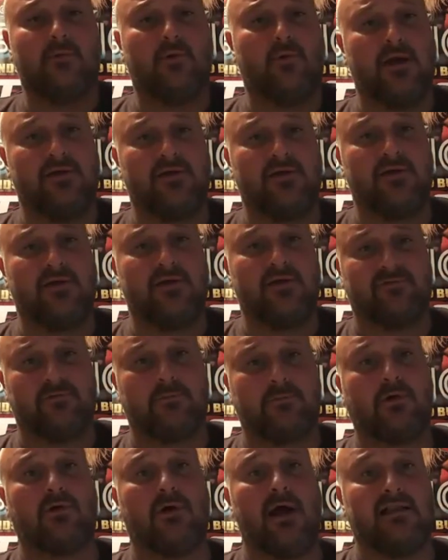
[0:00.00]
away from
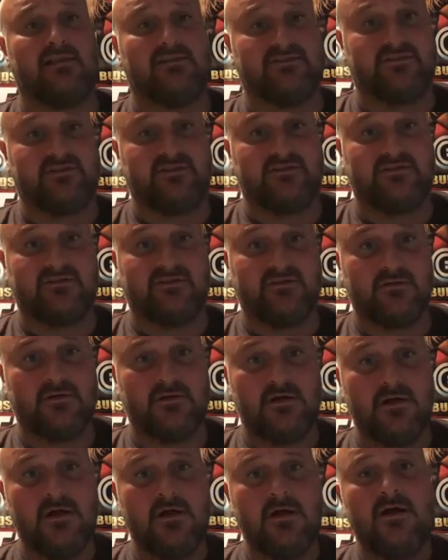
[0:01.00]
paralysis.
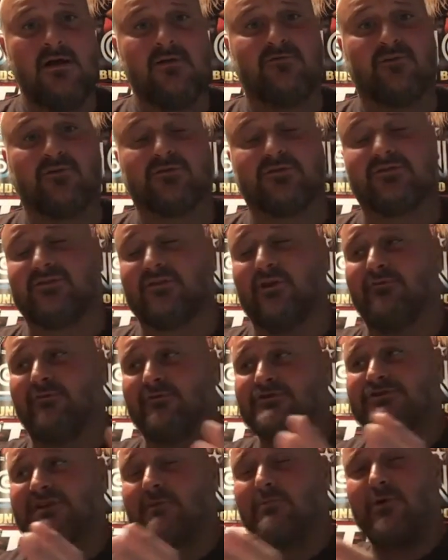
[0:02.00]
So for
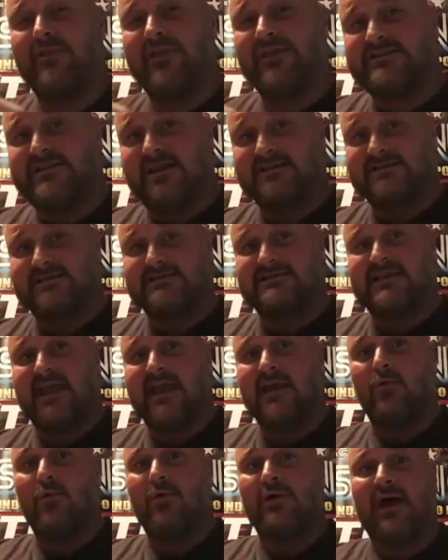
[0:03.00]
someone that doesn't
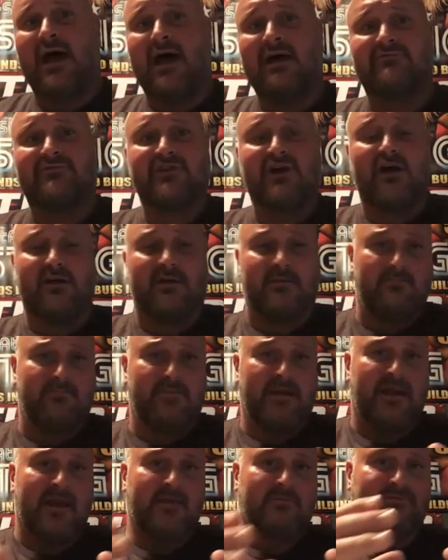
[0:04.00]
take what I've done and
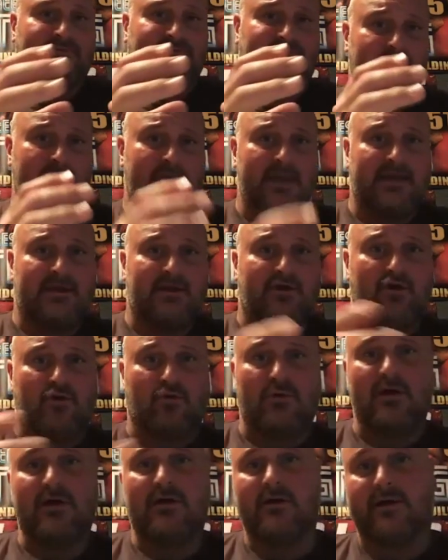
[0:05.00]
been able to make a
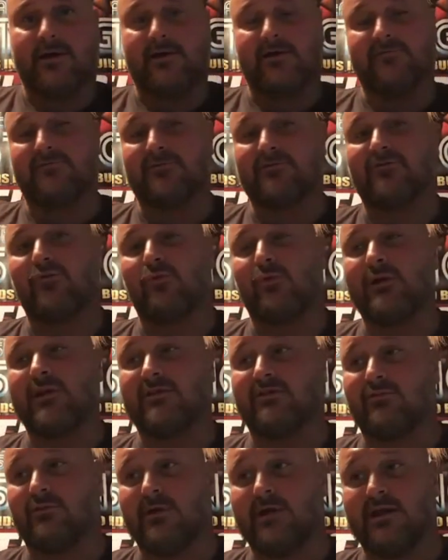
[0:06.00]
career out of for
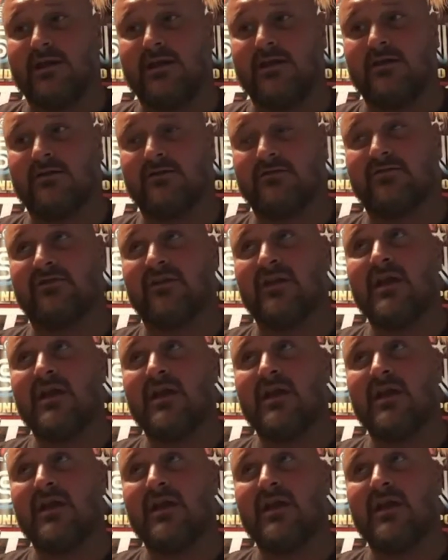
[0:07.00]
23 years